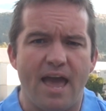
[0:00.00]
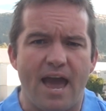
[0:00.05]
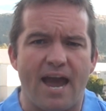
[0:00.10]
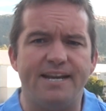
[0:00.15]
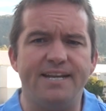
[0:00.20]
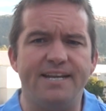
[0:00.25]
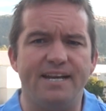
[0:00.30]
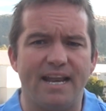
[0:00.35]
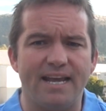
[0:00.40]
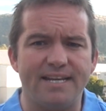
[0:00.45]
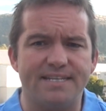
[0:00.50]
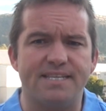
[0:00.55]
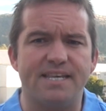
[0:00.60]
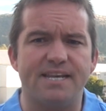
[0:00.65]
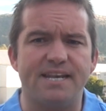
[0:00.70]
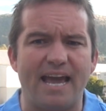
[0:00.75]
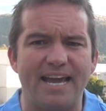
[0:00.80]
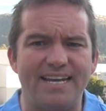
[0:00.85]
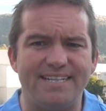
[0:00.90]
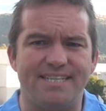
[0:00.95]
And in less
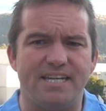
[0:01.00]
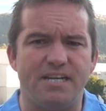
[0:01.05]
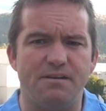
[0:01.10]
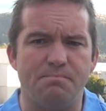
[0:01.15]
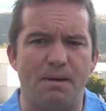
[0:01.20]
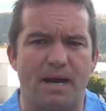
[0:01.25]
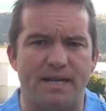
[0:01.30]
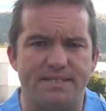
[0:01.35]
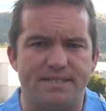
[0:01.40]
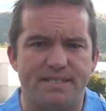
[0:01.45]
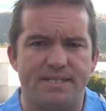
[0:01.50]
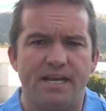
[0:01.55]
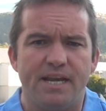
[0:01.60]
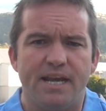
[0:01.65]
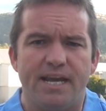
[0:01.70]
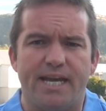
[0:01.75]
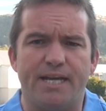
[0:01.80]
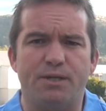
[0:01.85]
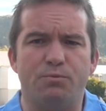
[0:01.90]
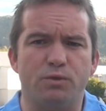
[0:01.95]
than 18 months,
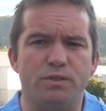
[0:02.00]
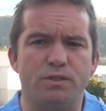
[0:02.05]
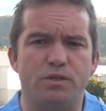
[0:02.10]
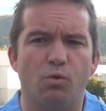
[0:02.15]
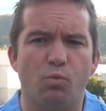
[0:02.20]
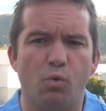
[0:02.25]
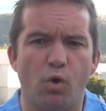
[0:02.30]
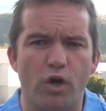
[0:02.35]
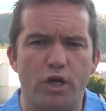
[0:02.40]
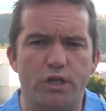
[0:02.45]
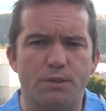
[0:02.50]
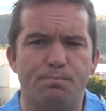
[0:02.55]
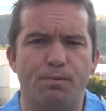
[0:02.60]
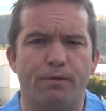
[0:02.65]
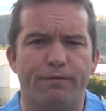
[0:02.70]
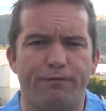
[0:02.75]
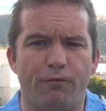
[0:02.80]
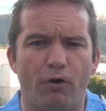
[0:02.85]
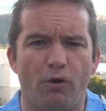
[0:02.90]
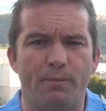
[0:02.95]
it was the worst
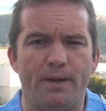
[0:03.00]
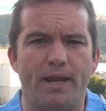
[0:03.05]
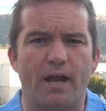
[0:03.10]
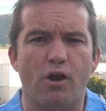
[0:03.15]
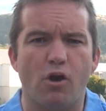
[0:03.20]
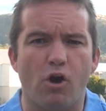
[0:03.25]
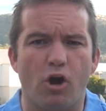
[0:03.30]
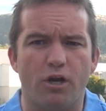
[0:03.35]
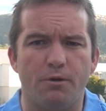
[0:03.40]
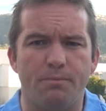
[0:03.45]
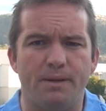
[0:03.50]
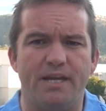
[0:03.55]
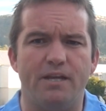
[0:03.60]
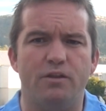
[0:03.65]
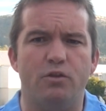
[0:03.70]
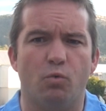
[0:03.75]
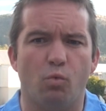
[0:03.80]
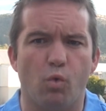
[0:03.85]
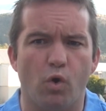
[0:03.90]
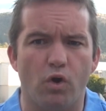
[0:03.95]
performing economy
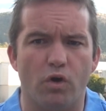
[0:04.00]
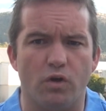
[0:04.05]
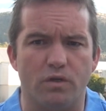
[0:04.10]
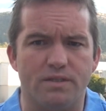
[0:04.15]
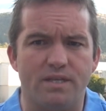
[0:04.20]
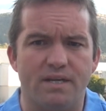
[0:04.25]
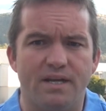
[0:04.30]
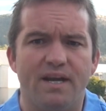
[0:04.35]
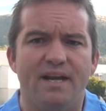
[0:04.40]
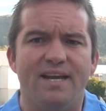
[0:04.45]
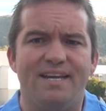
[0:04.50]
in the world.